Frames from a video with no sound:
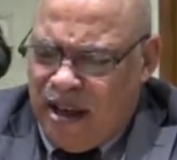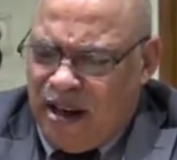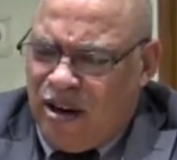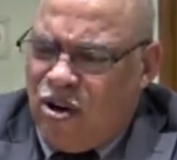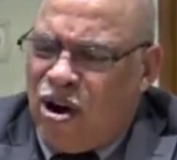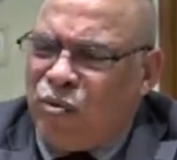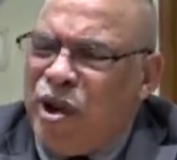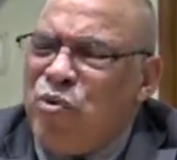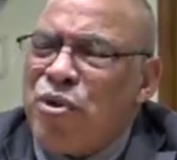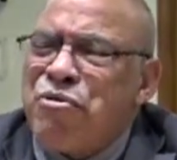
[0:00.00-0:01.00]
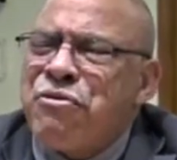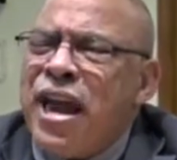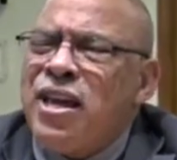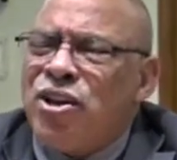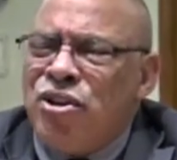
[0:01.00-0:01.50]
And Lord, we will
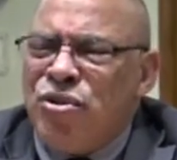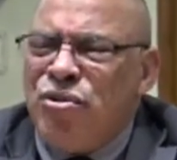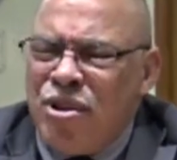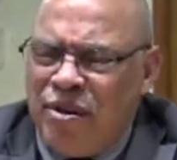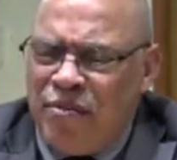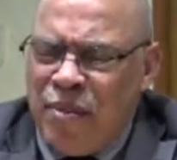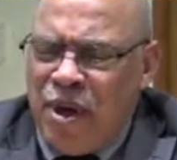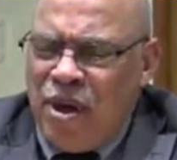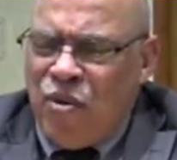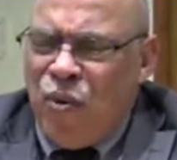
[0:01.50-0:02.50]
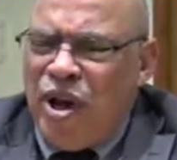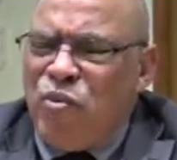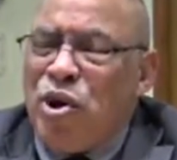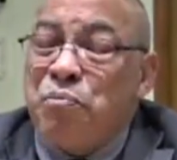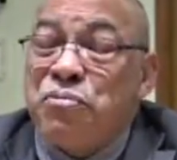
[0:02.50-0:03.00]
thank you. We
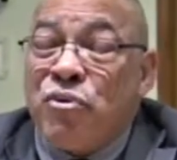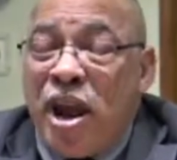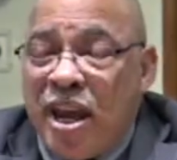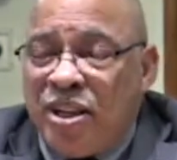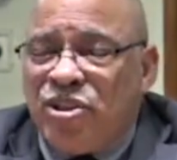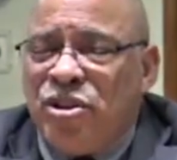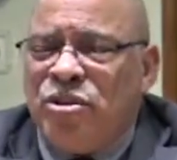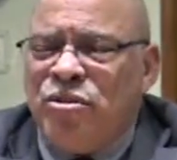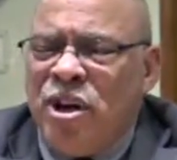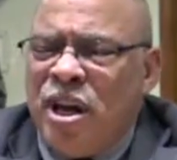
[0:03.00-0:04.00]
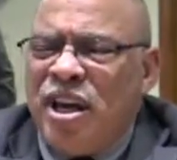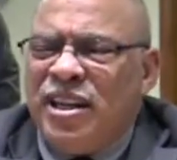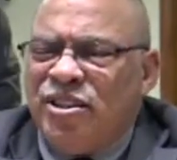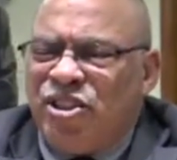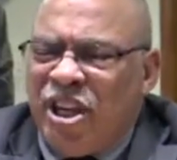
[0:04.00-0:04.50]
will praise you
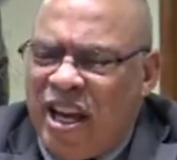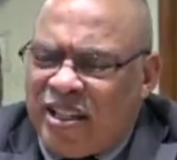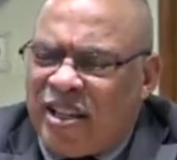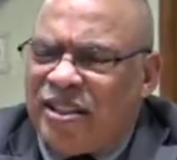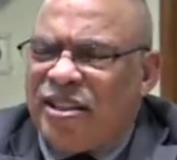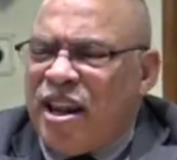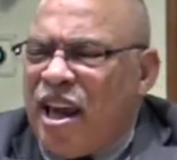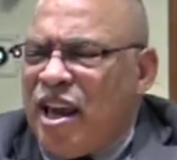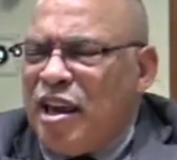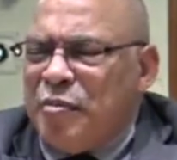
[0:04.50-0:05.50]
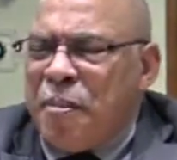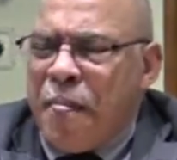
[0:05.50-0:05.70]
in Jesus' name.